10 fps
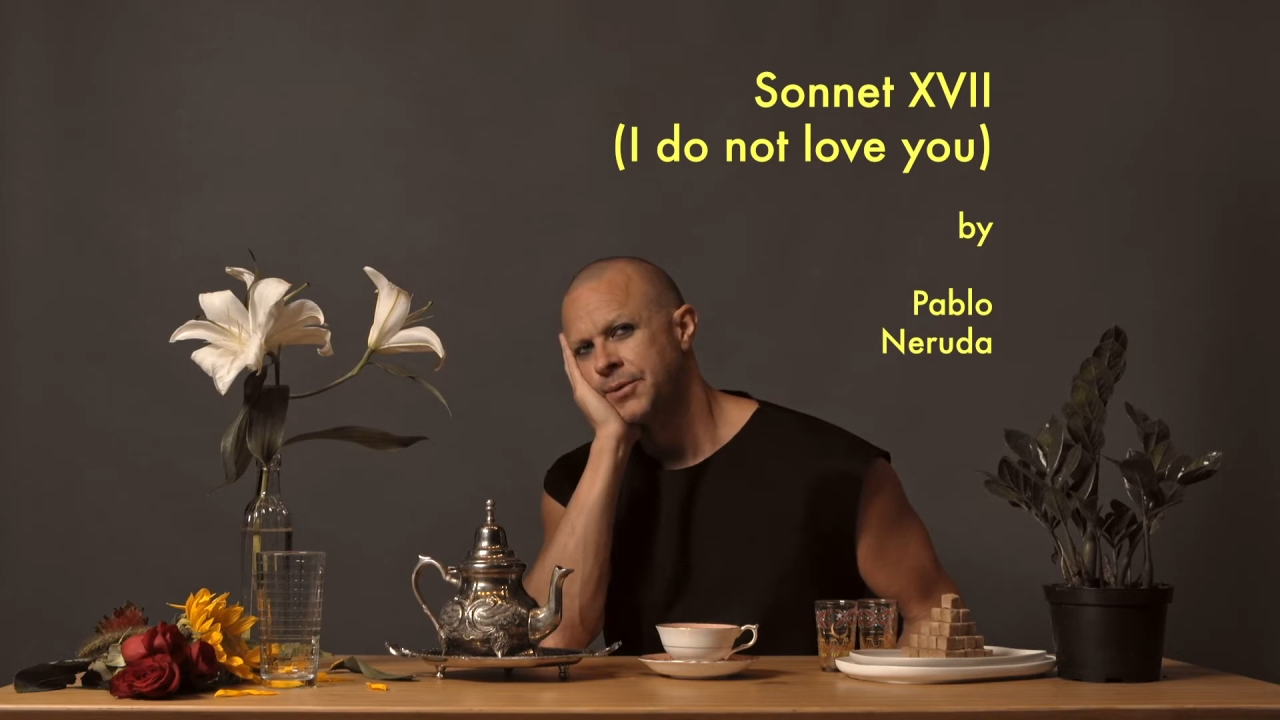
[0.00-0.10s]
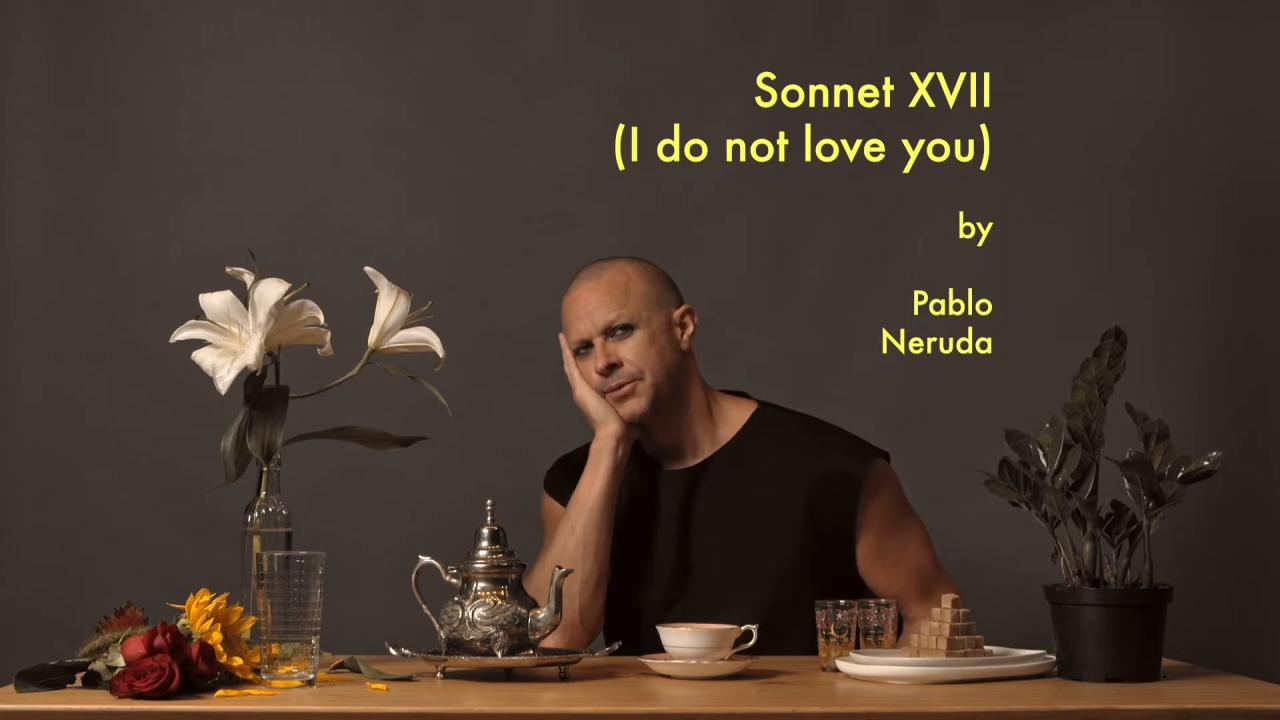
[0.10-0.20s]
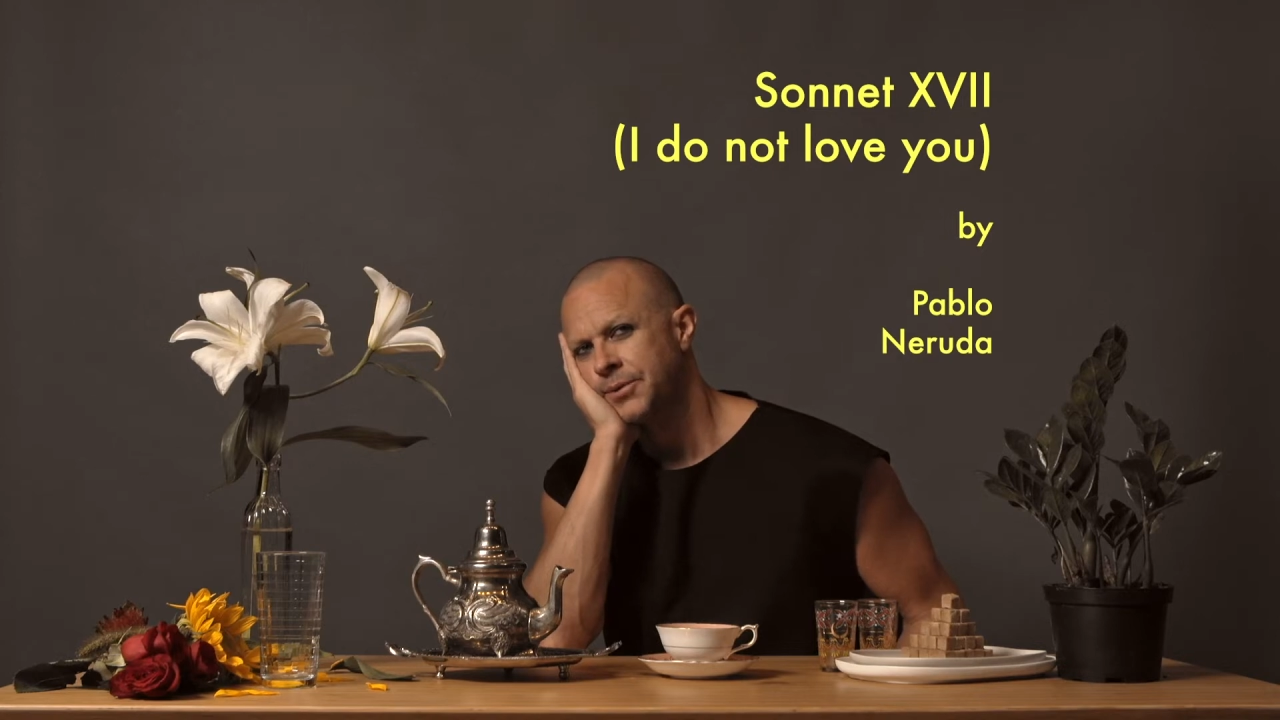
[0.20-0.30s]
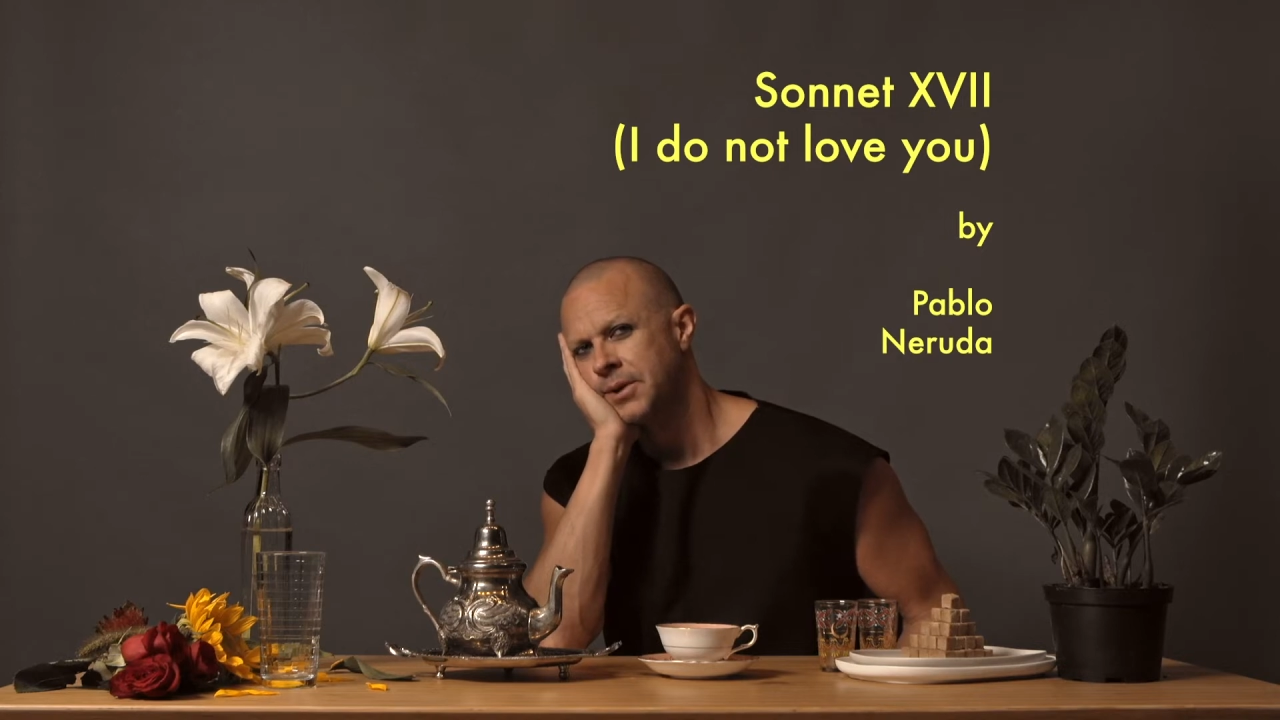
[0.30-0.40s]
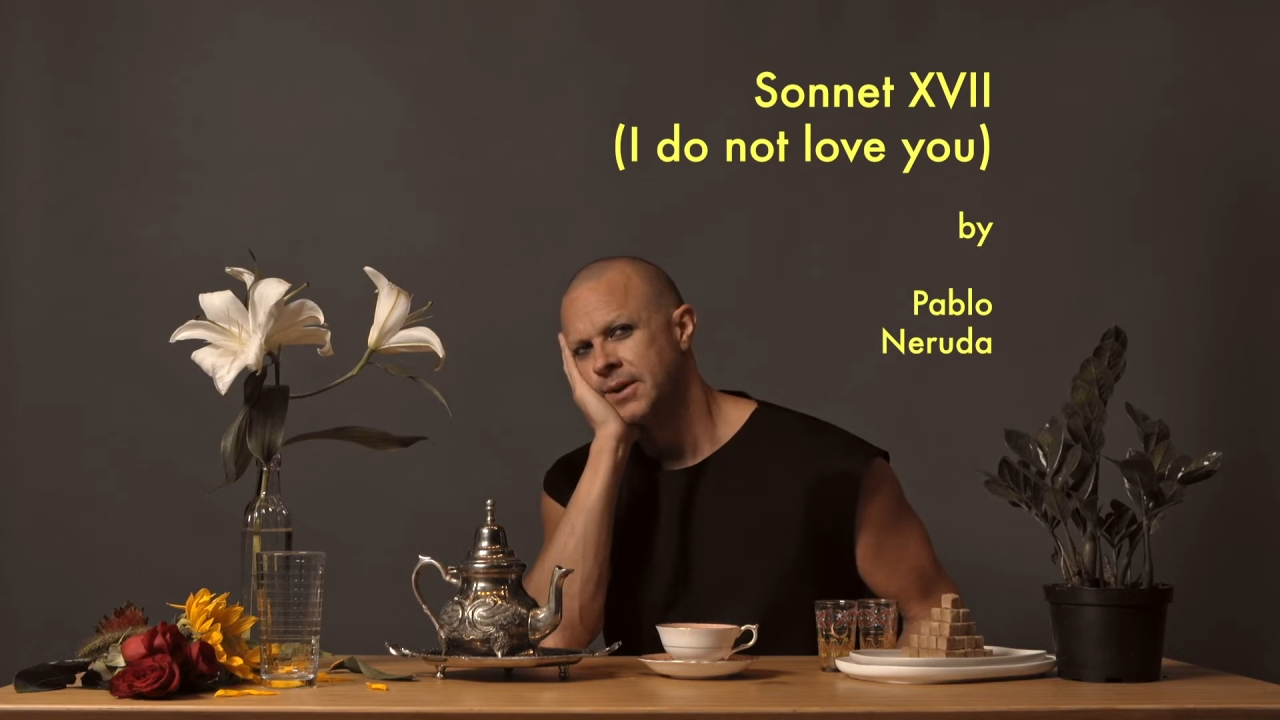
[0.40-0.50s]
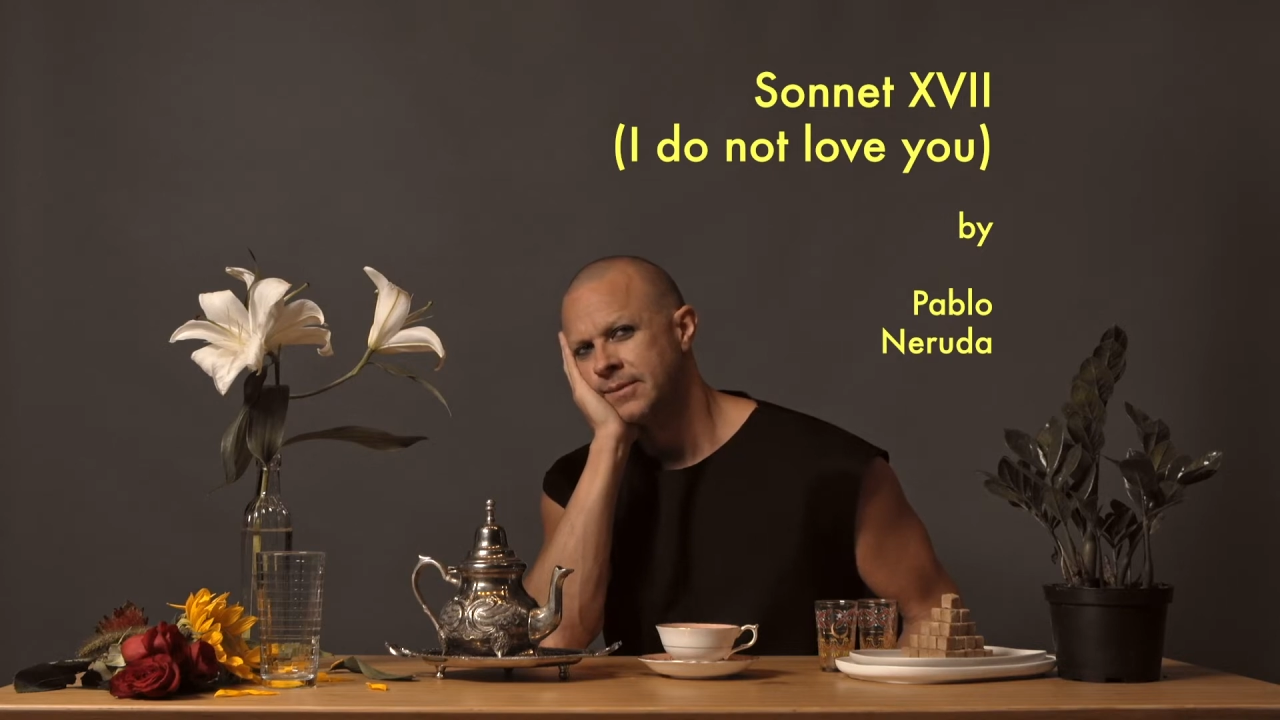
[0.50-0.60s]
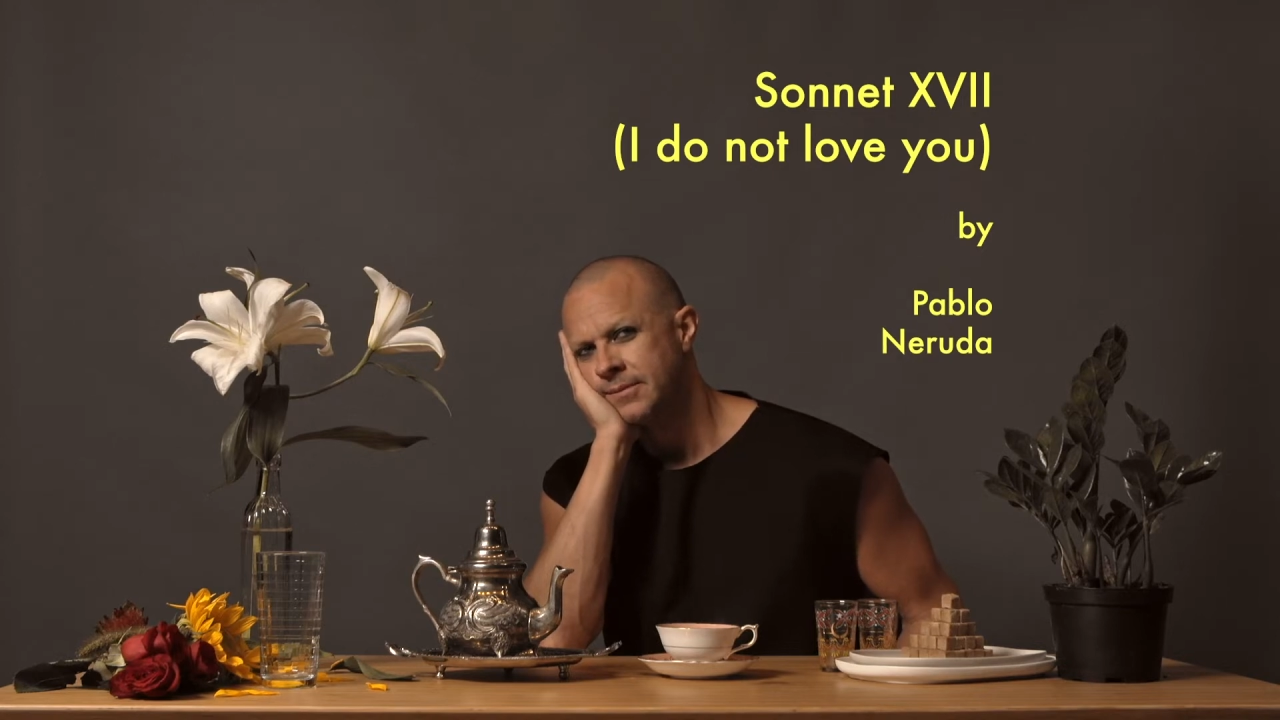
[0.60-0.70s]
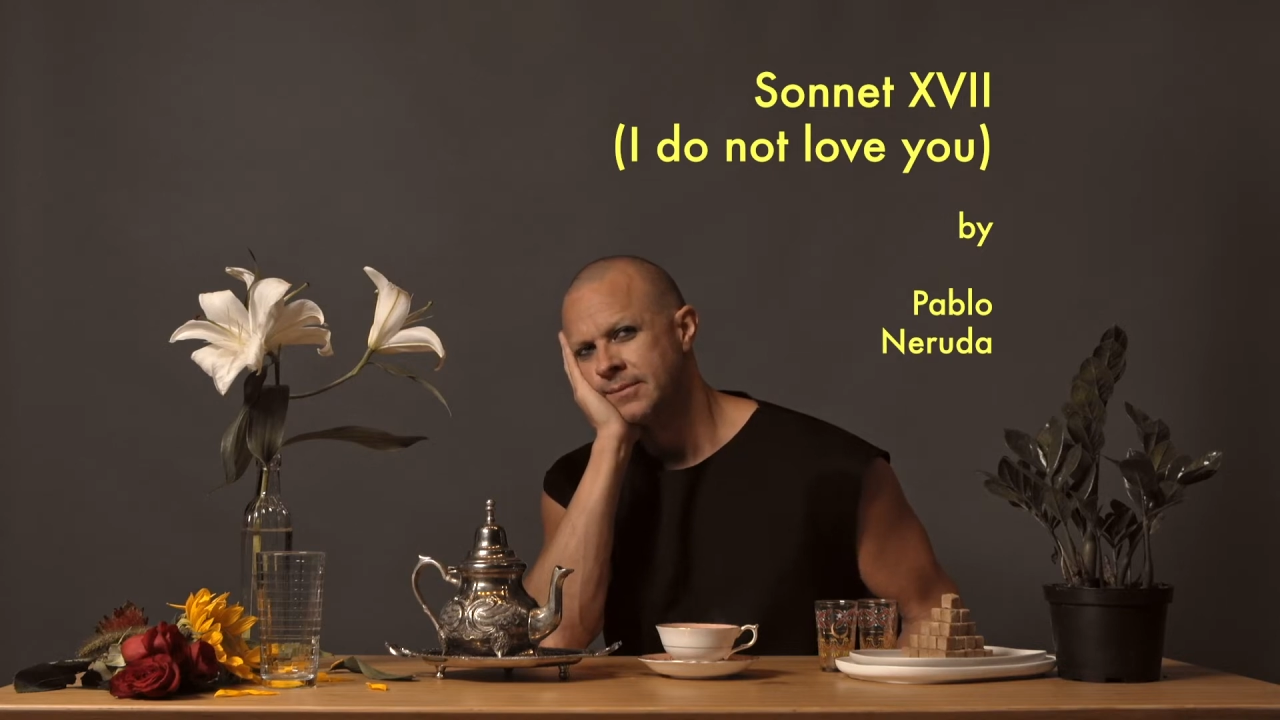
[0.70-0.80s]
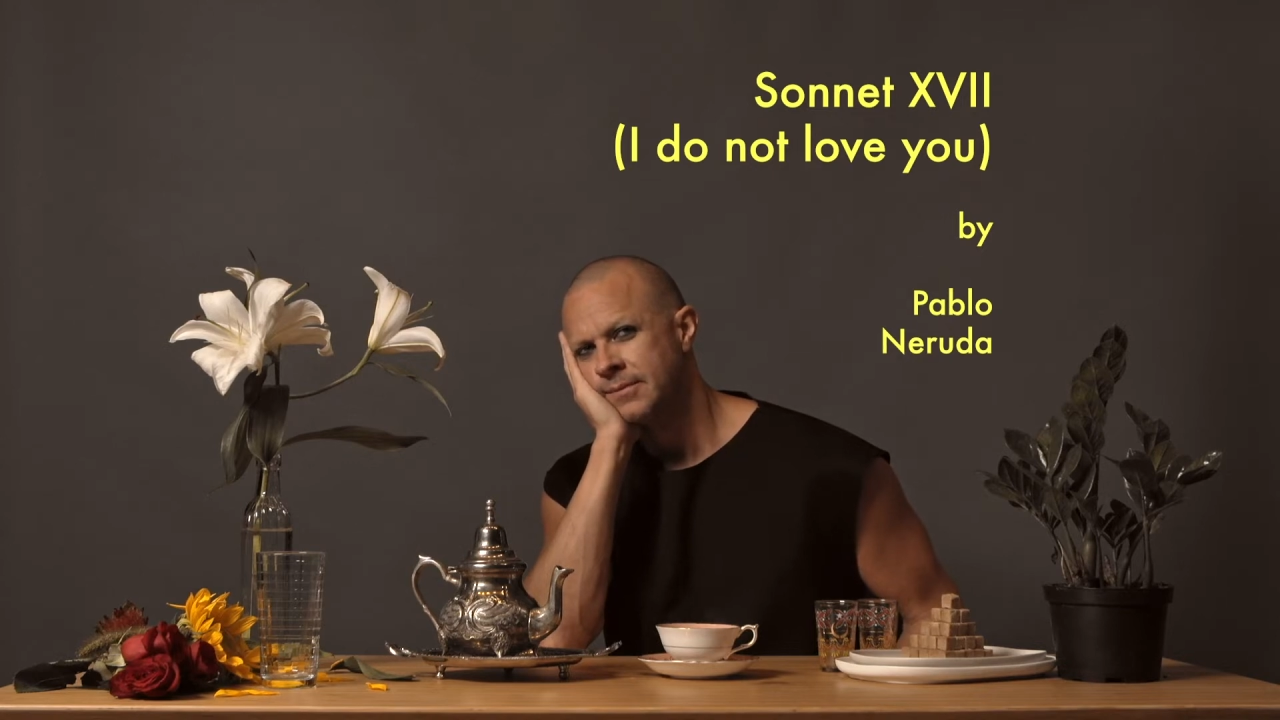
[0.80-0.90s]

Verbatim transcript: Neruda.